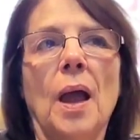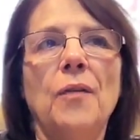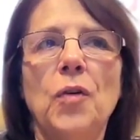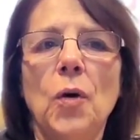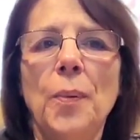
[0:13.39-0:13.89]

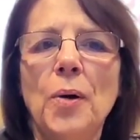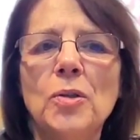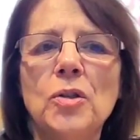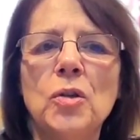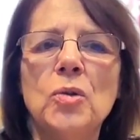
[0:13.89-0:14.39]
If you're a
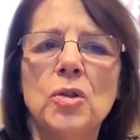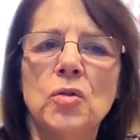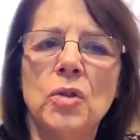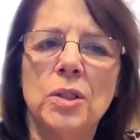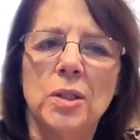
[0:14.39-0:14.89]
person who's
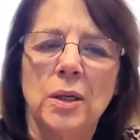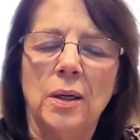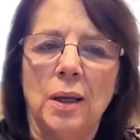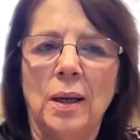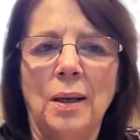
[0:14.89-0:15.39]

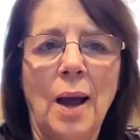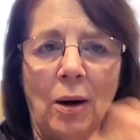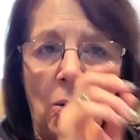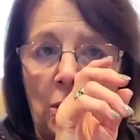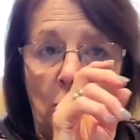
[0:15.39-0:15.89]
interested in
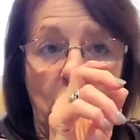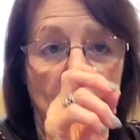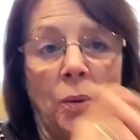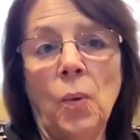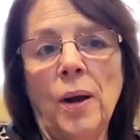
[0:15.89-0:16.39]
not only
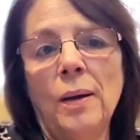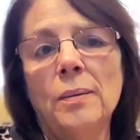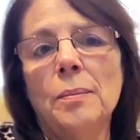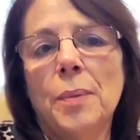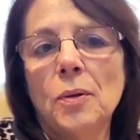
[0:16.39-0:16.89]
losing weight,
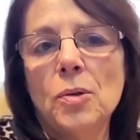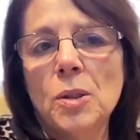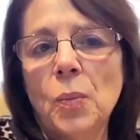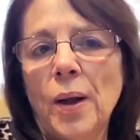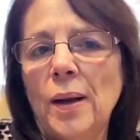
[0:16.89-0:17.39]
but
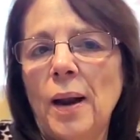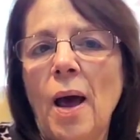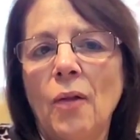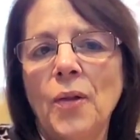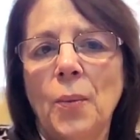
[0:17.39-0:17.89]
losing weight in a
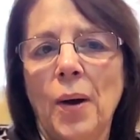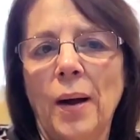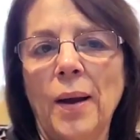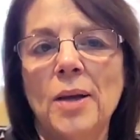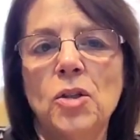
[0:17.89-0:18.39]
healthy
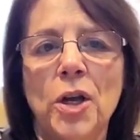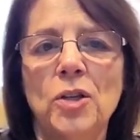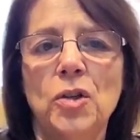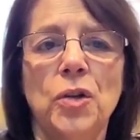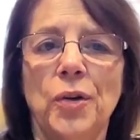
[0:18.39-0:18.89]
way and
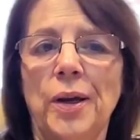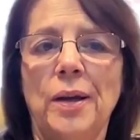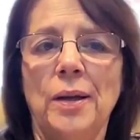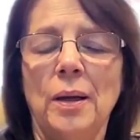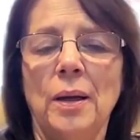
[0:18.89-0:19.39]
changing your
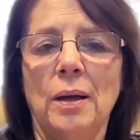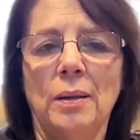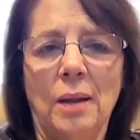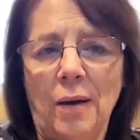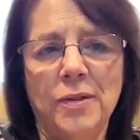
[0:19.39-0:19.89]
eating
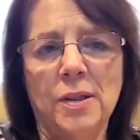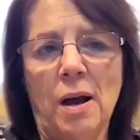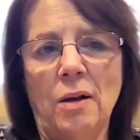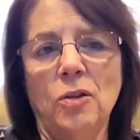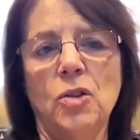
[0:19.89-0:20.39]

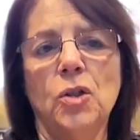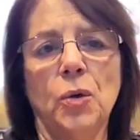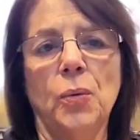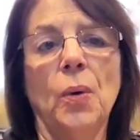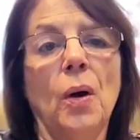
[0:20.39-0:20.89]
lifestyle
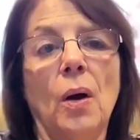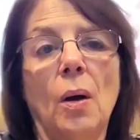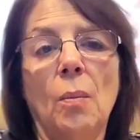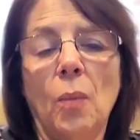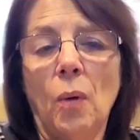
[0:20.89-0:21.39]
to
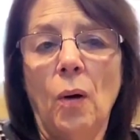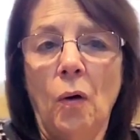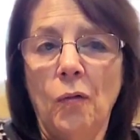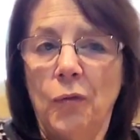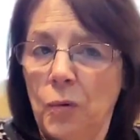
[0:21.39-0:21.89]
more
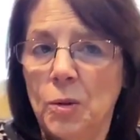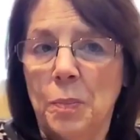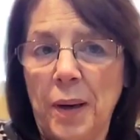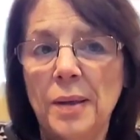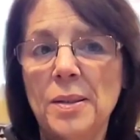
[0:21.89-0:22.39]
whole foods
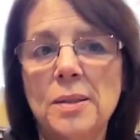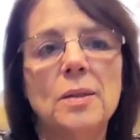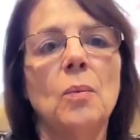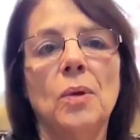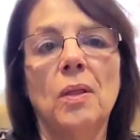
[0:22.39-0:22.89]
based
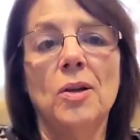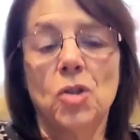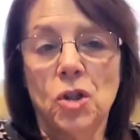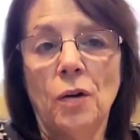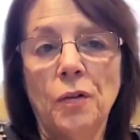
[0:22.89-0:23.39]
with less
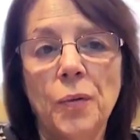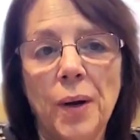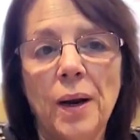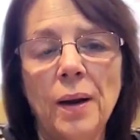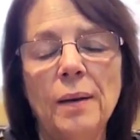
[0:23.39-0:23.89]
junk food
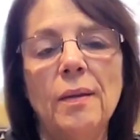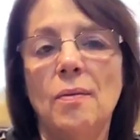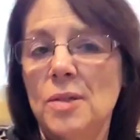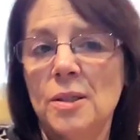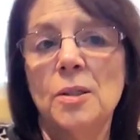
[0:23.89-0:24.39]
in it,
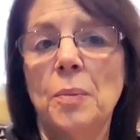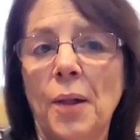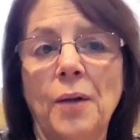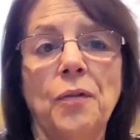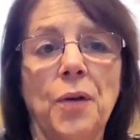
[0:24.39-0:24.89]
then this is the
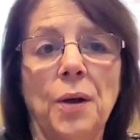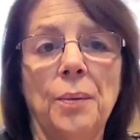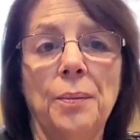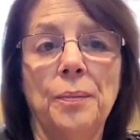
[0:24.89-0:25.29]
plan for you.